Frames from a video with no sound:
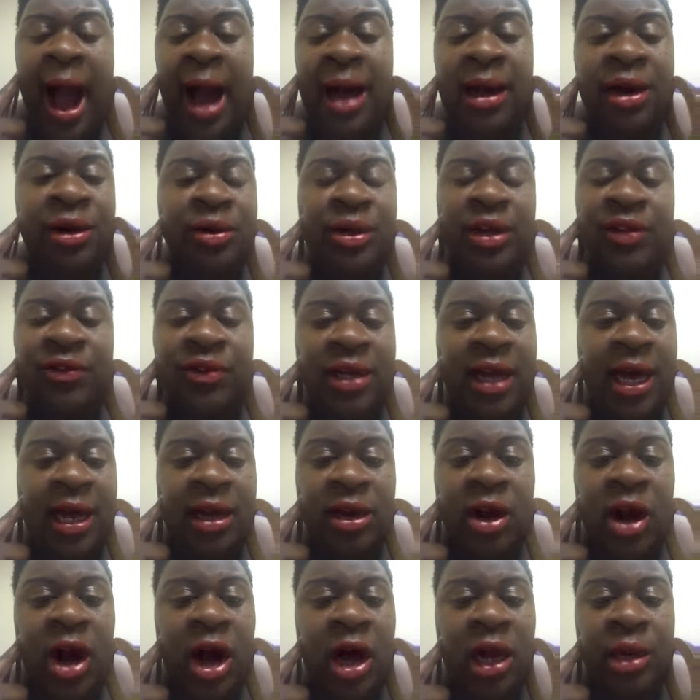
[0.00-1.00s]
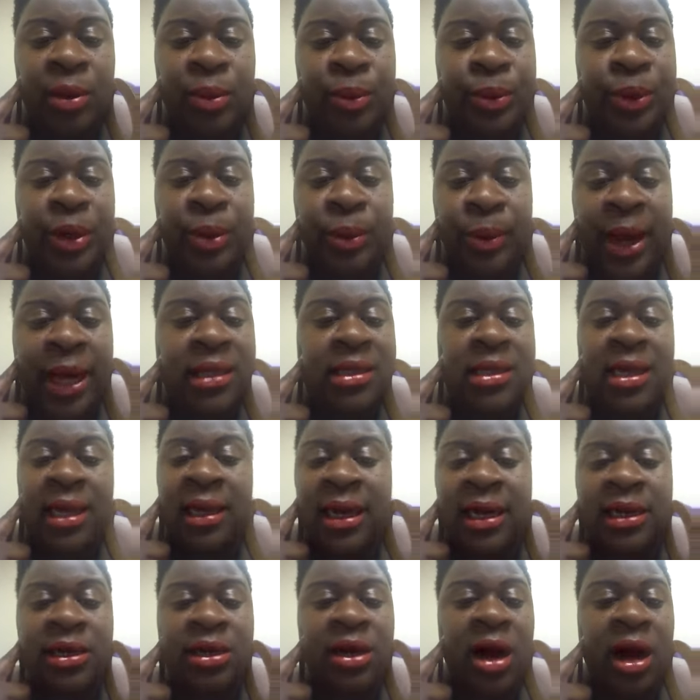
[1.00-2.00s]
I don't even like to call them regrets.
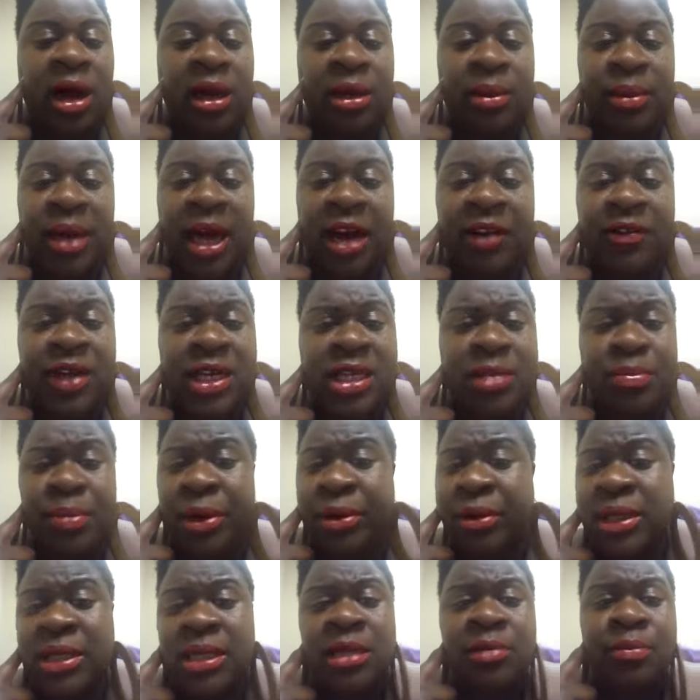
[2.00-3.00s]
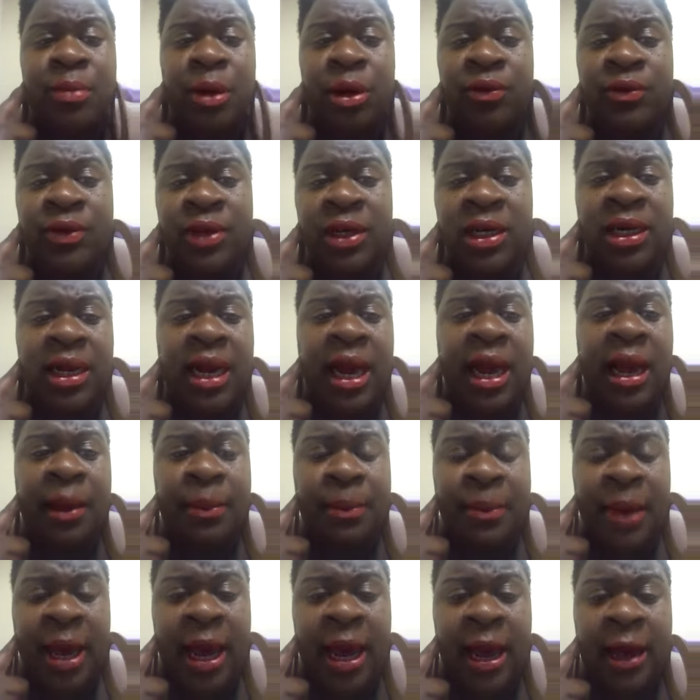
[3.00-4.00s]
I like to call them life experiences, both good
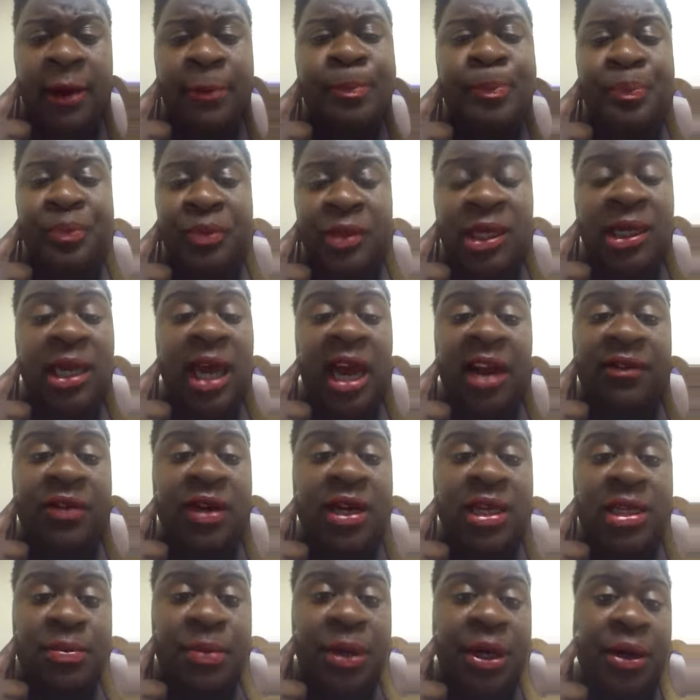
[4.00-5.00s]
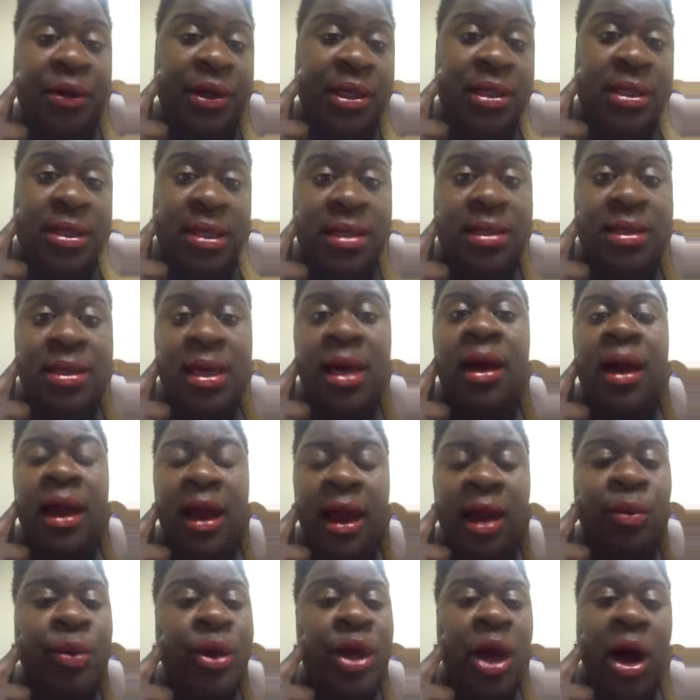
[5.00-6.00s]
and bad life experiences.
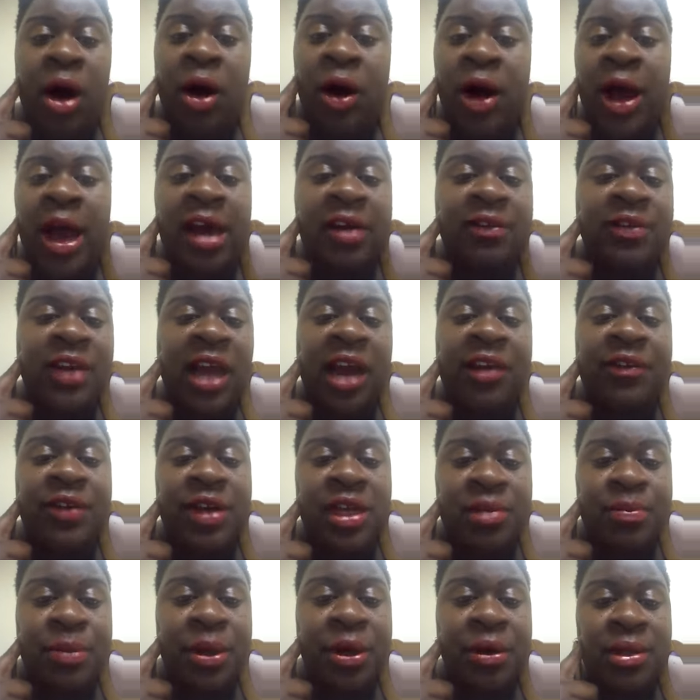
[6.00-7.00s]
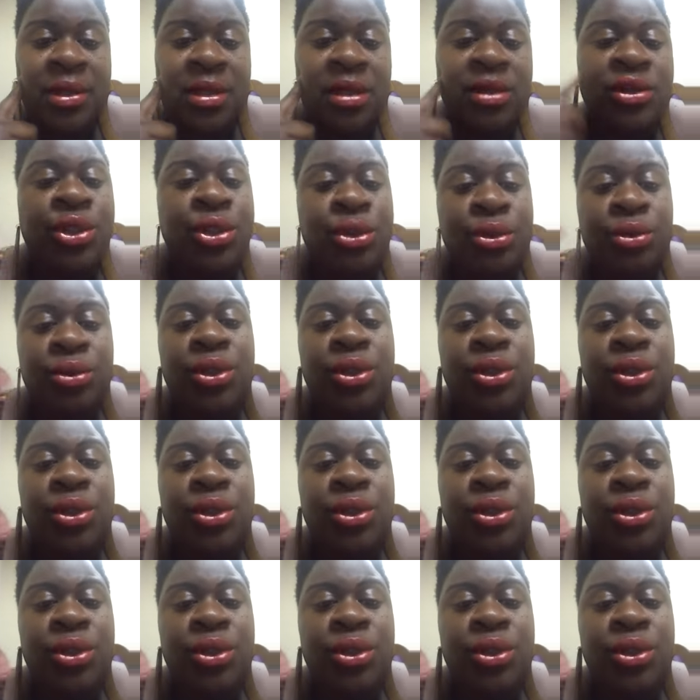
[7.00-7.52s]
And we all have life experiences.